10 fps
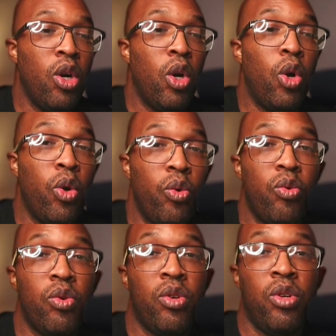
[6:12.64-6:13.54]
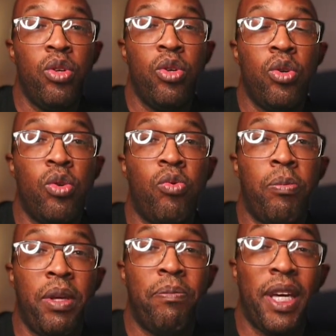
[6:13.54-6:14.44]
who would
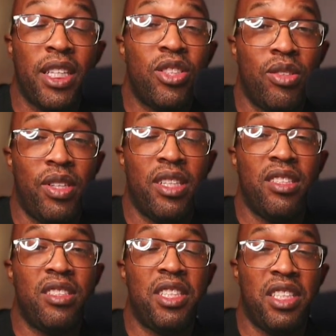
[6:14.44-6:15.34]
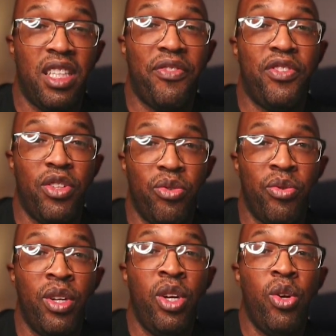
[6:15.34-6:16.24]
be best suited to give you
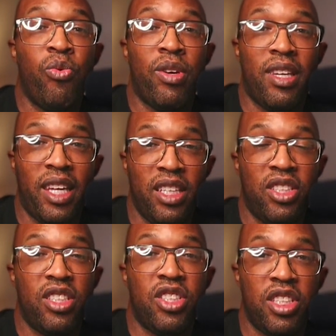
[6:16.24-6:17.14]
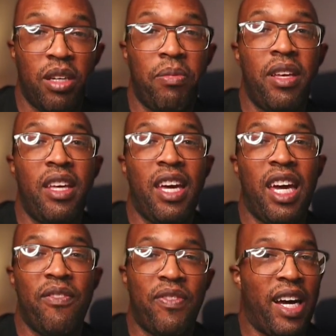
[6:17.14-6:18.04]
relationship
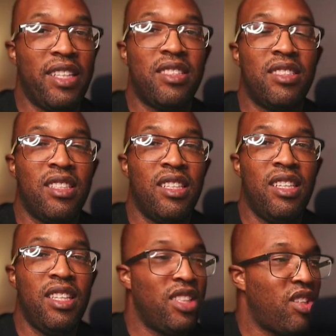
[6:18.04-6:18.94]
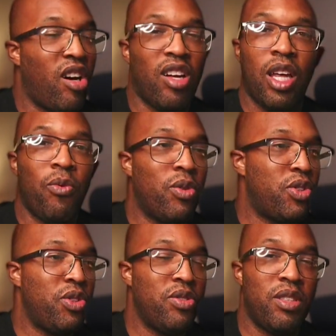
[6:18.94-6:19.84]
advice? That's all I want
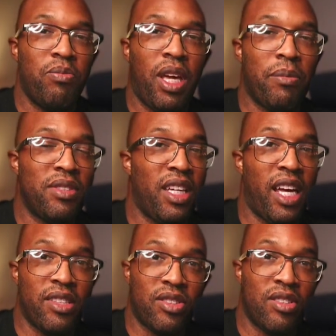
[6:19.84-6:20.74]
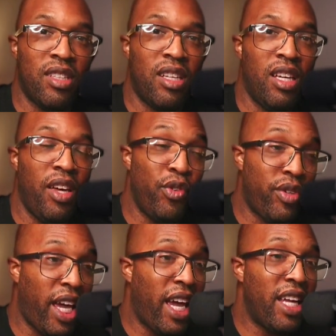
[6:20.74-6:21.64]
you to be able to answer. If you
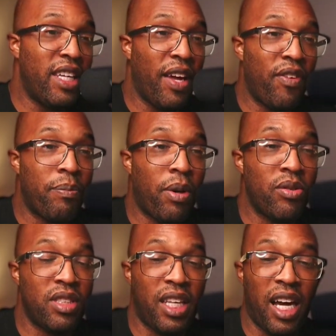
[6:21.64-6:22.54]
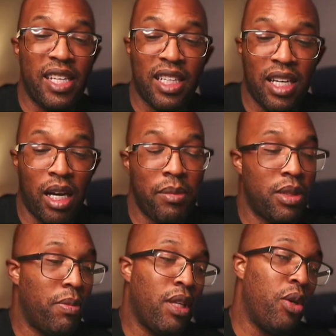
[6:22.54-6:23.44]
can, definitely post it down in the comments
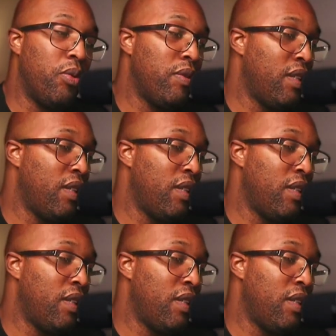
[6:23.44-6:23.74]
below.